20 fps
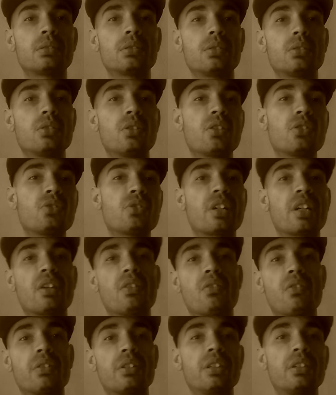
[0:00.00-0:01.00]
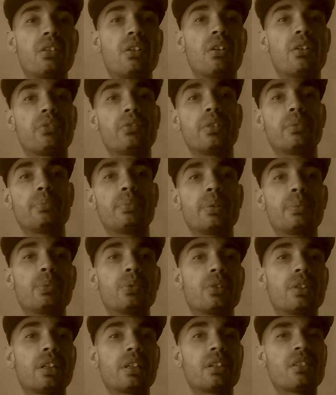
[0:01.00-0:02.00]
And you get on and off and
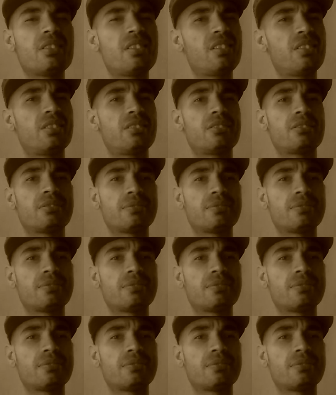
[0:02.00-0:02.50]
people think, oh,